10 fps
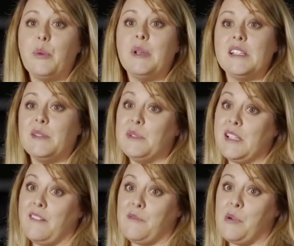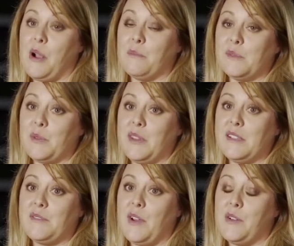because he was having problems with
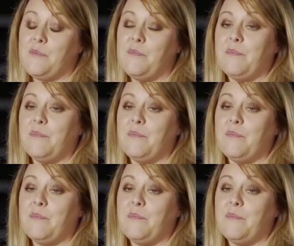his phone,